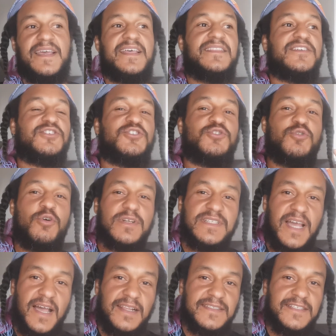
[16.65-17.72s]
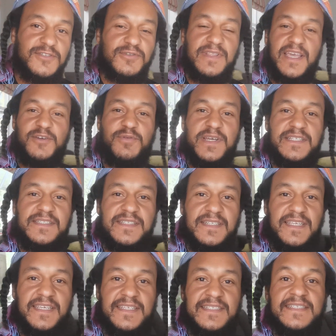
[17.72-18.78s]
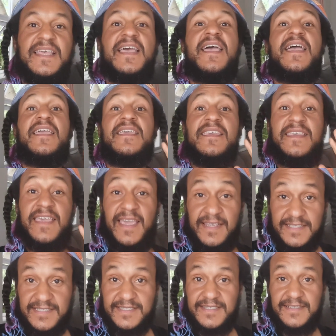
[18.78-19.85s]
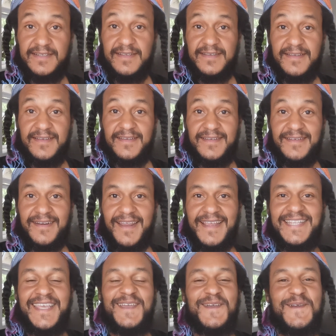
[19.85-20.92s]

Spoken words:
And the short answer to that question is yes, right?